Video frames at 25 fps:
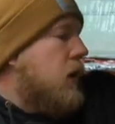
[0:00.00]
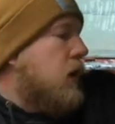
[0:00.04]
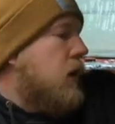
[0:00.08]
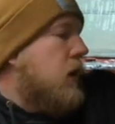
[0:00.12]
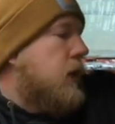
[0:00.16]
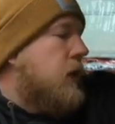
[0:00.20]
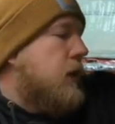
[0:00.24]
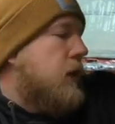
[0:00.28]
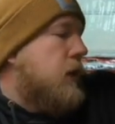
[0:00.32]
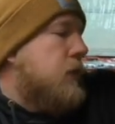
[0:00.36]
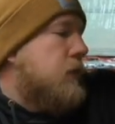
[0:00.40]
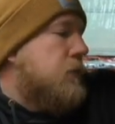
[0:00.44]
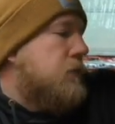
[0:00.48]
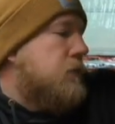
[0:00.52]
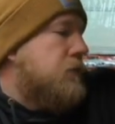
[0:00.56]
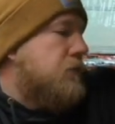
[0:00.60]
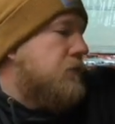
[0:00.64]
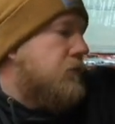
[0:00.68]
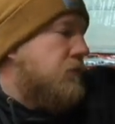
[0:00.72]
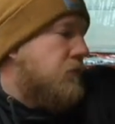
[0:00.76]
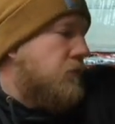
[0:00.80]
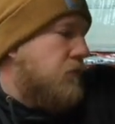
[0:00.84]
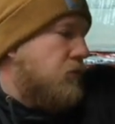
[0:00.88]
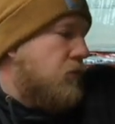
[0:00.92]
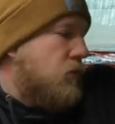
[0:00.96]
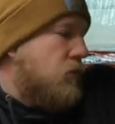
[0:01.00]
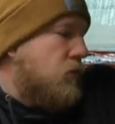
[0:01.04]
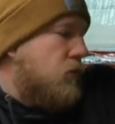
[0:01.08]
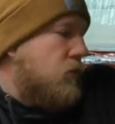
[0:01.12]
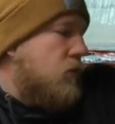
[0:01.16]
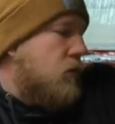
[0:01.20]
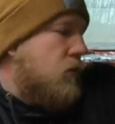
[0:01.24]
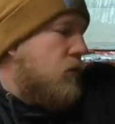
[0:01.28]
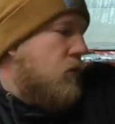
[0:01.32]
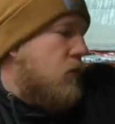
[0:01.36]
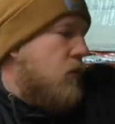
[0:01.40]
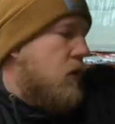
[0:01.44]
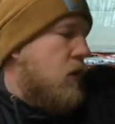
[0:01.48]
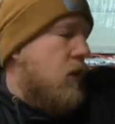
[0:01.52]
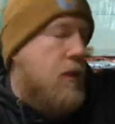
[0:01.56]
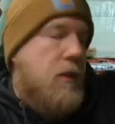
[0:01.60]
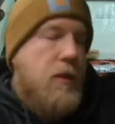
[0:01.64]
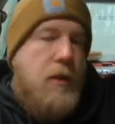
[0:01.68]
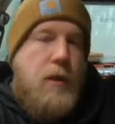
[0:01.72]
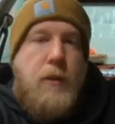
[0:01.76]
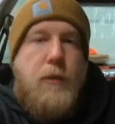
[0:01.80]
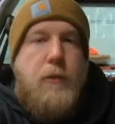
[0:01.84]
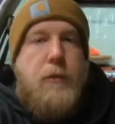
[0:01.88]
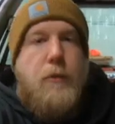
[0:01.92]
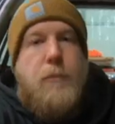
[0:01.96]
Um,
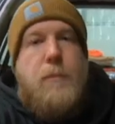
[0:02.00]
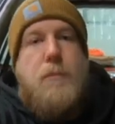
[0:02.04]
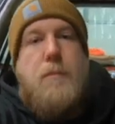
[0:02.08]
they're